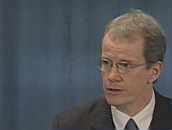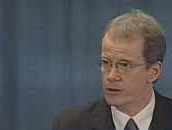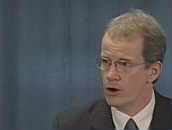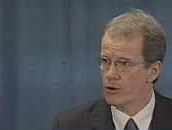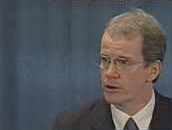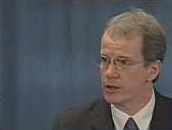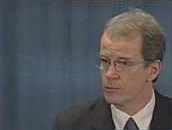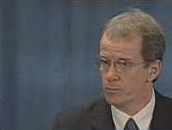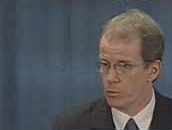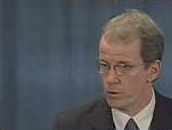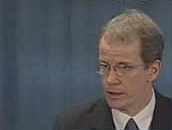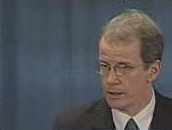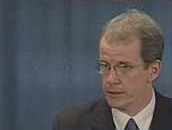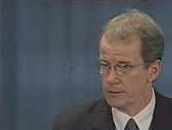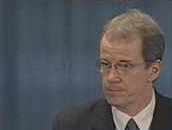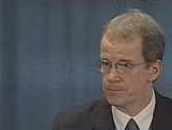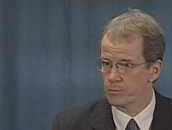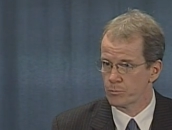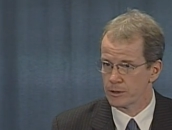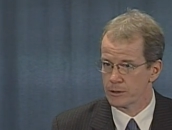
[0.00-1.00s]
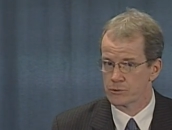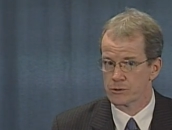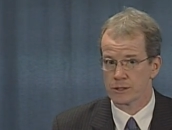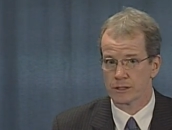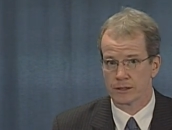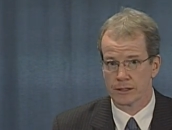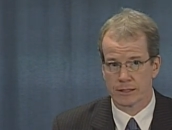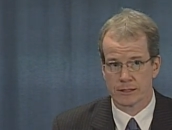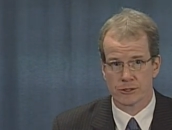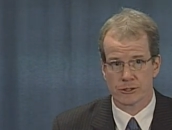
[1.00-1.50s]
know him well when he was in
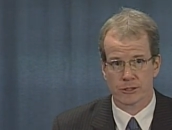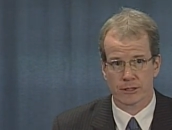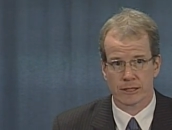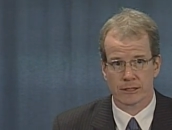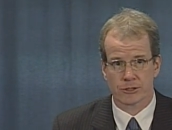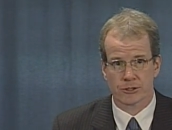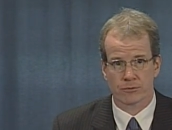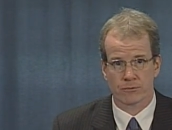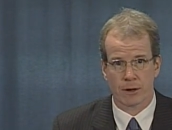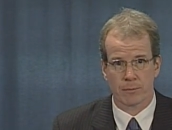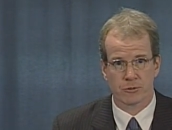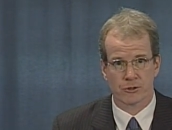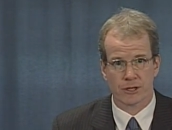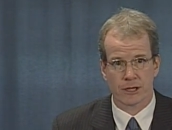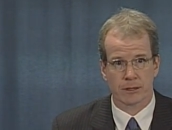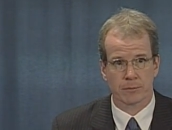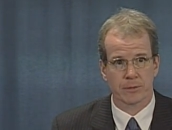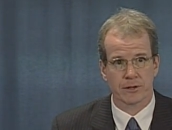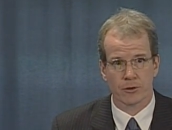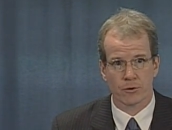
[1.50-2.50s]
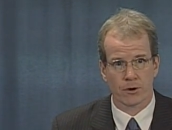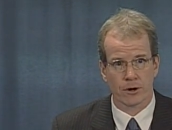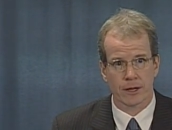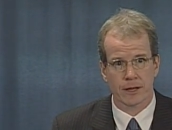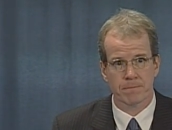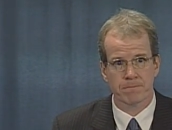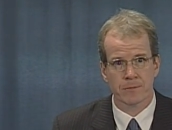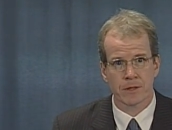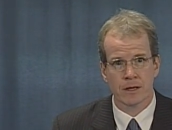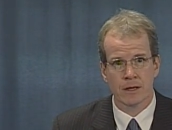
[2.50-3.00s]
the legislature representing
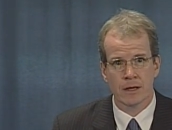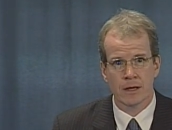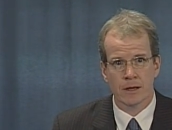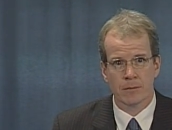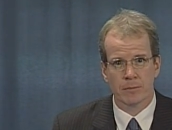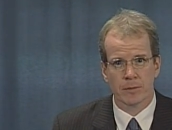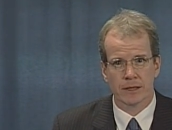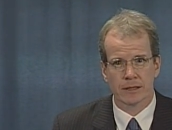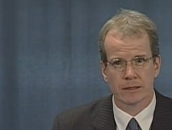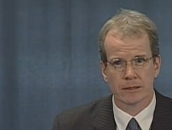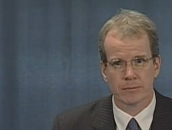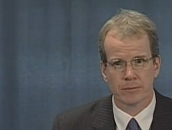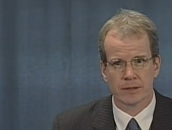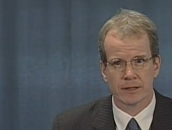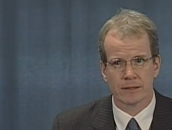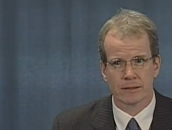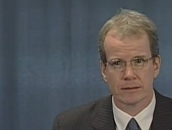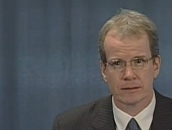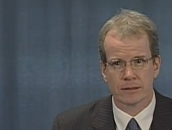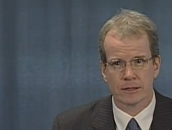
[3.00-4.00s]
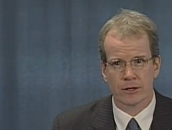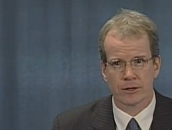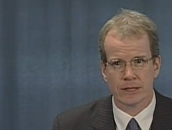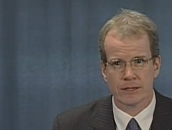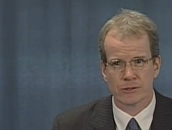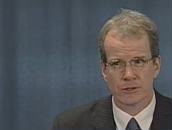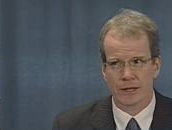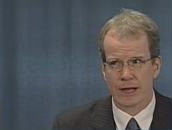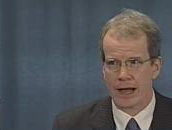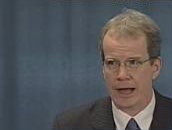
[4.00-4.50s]
Peoria, but, but you know,
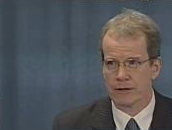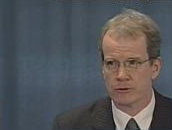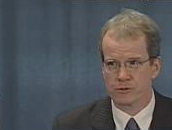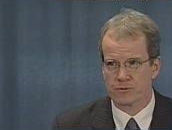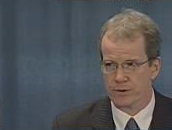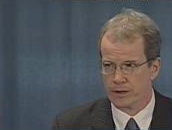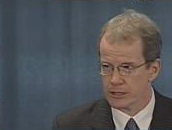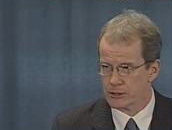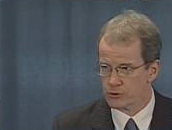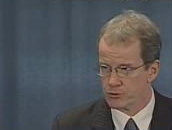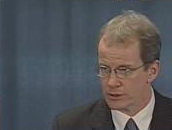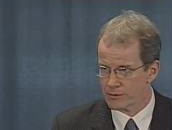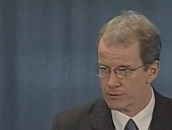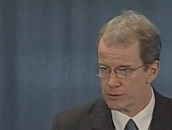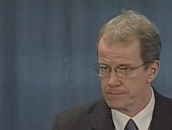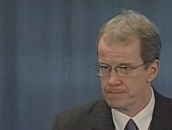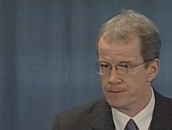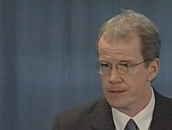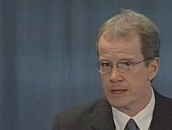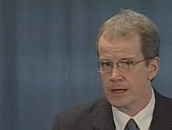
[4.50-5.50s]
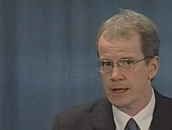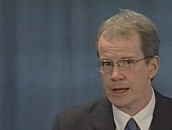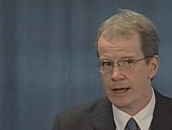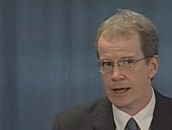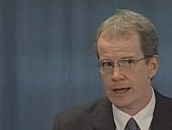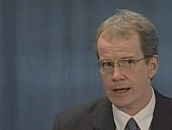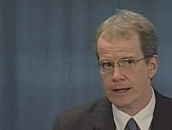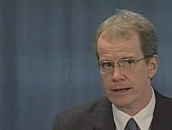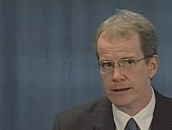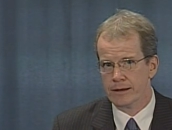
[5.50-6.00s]
he's a guy who's very driven,
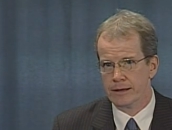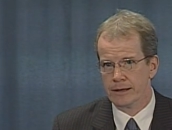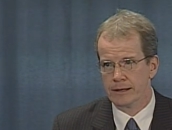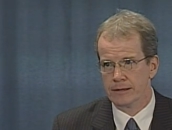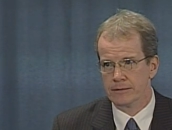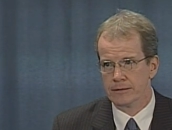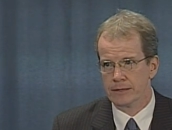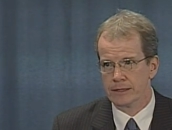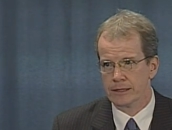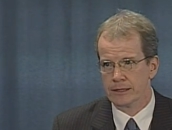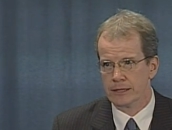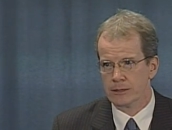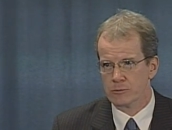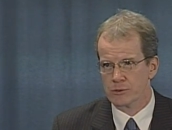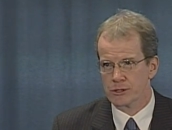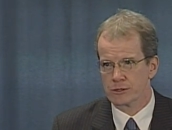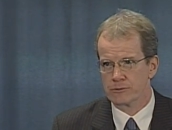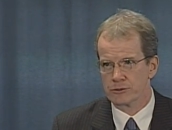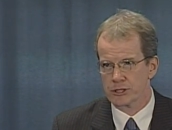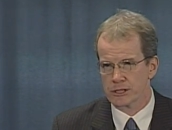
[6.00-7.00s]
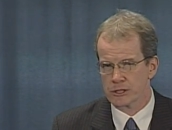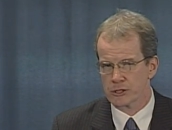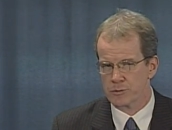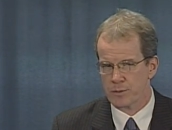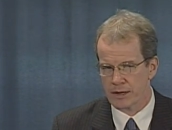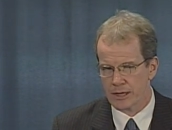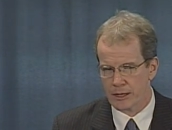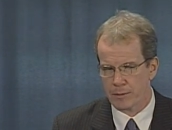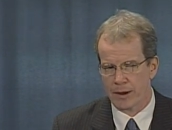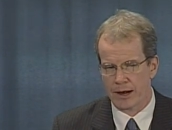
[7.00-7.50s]
and uh, it, it, was interesting
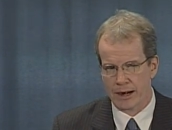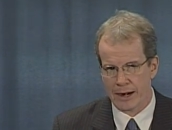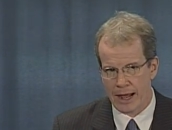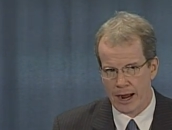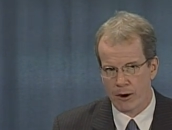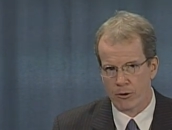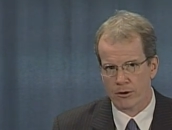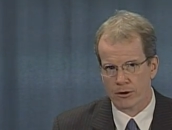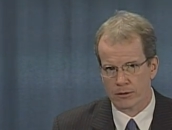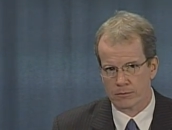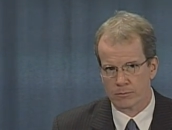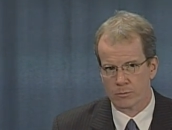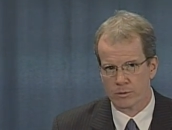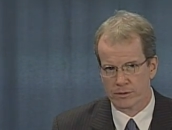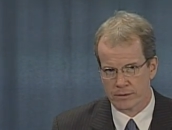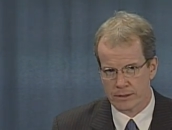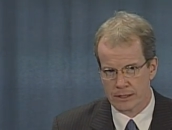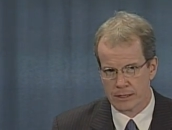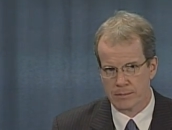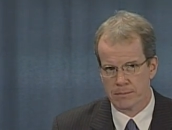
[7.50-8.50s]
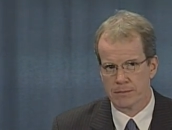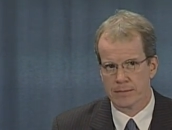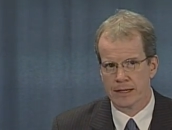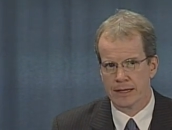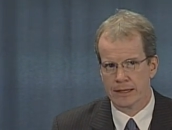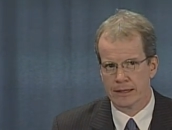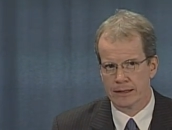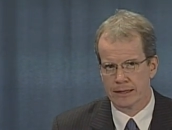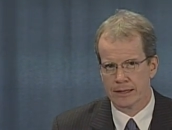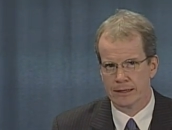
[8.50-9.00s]
spending about an hour with him
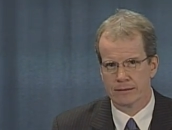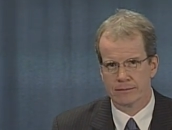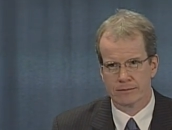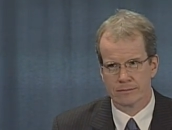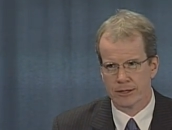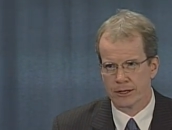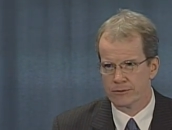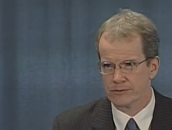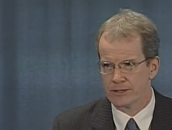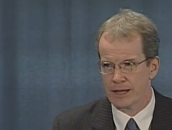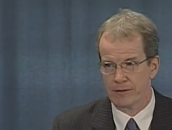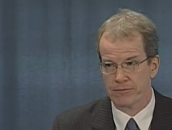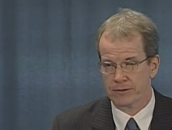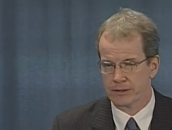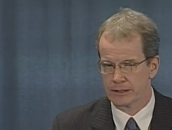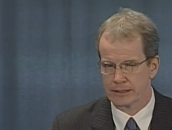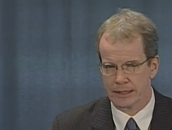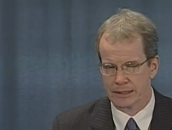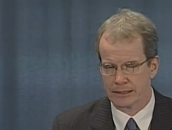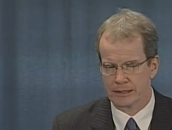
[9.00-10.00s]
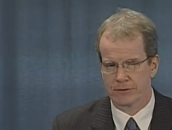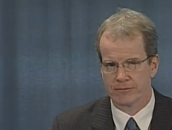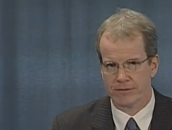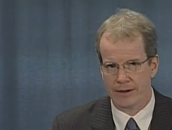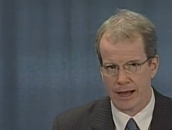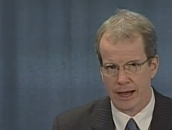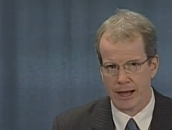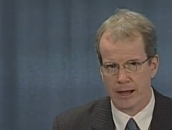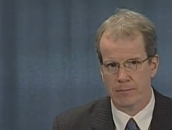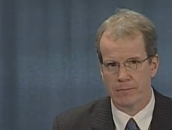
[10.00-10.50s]
and, and you know, definitely getting the
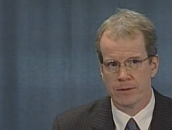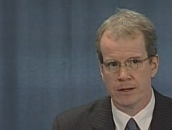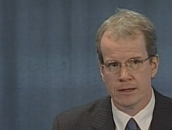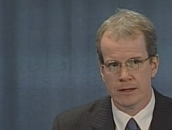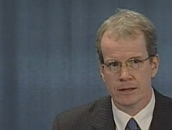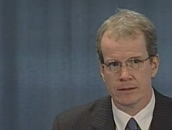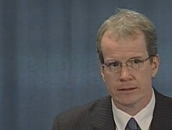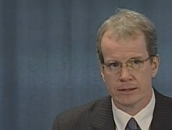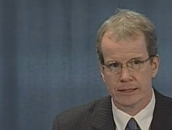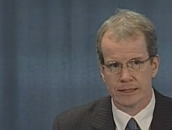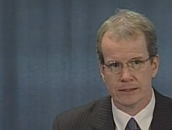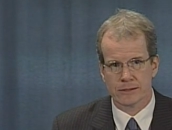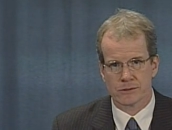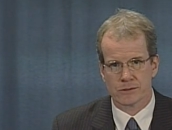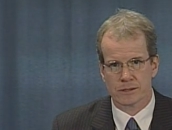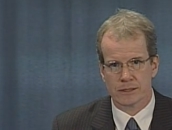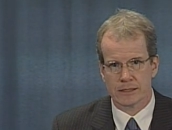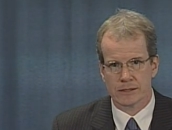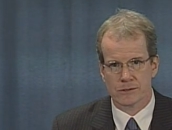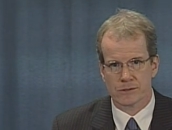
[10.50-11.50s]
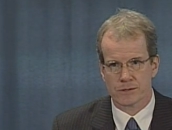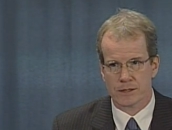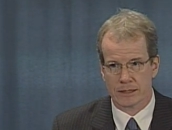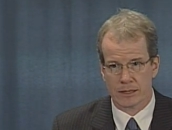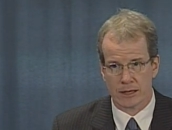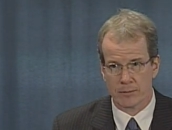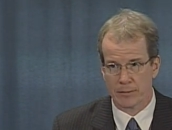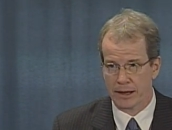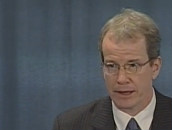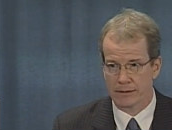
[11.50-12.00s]
vibe that he's, he's
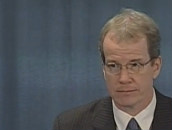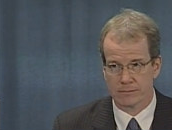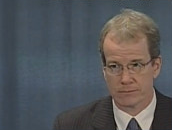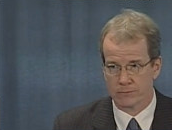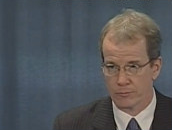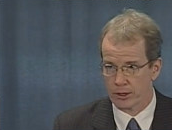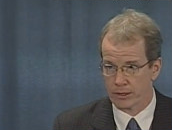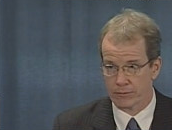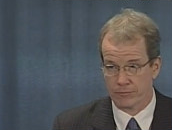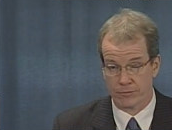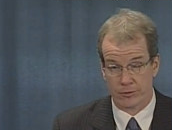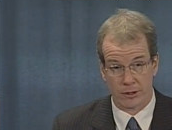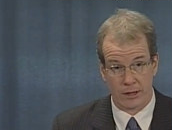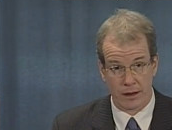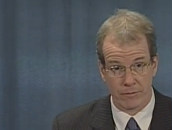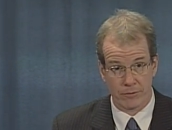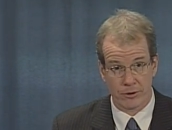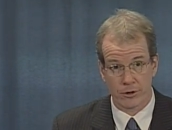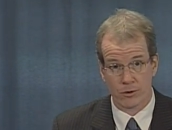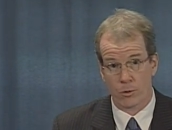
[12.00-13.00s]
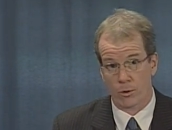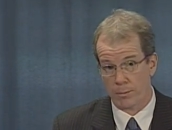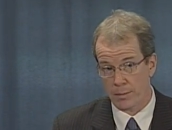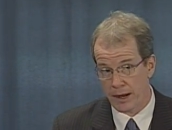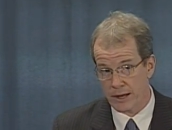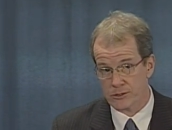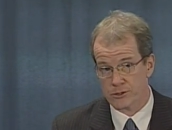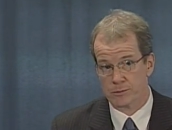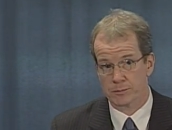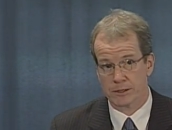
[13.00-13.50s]
thinking about running for governor or
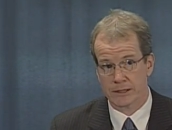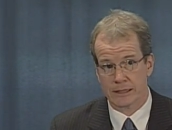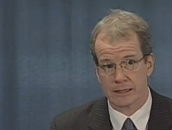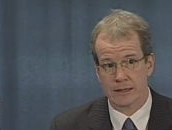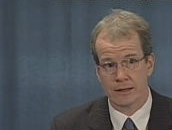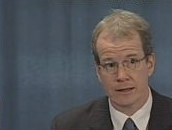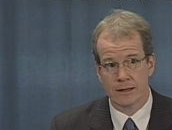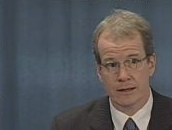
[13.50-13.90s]
possibly